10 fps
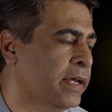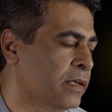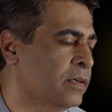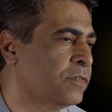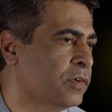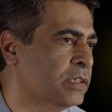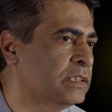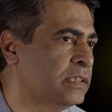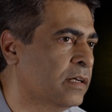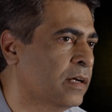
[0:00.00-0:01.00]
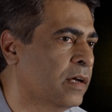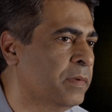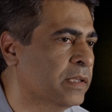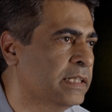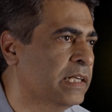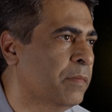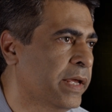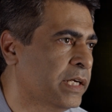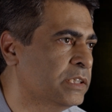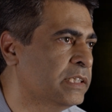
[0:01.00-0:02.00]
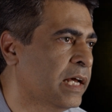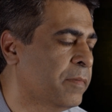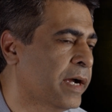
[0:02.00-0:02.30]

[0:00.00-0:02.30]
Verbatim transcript: and of course the ability to manage that